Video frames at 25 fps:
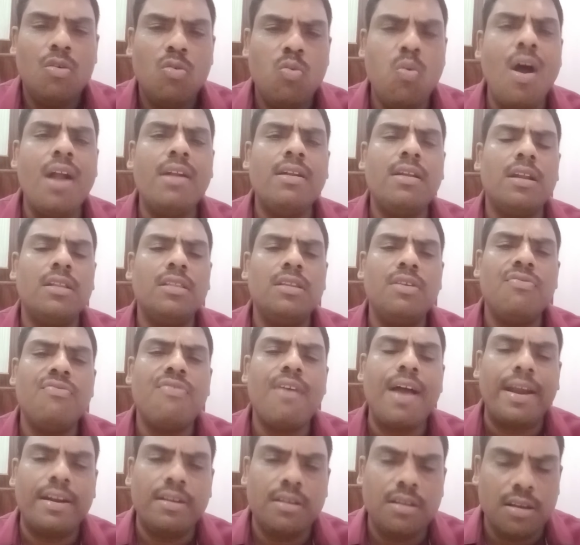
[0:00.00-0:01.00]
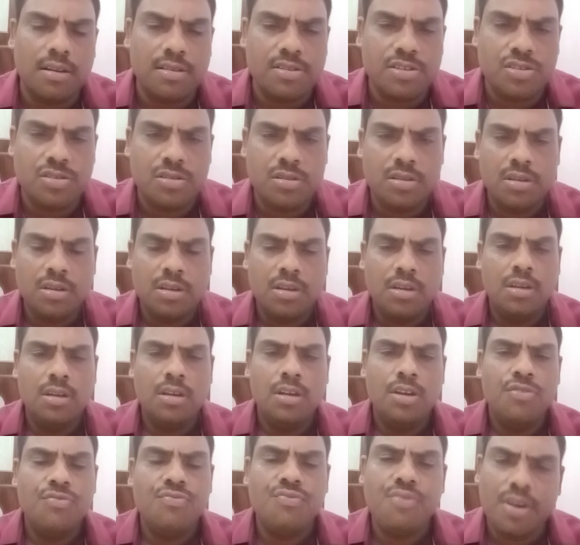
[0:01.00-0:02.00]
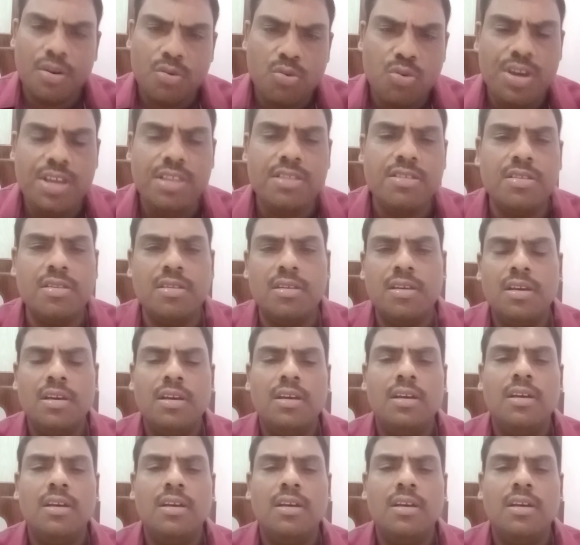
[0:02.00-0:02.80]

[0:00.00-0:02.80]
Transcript: what are the factors for which,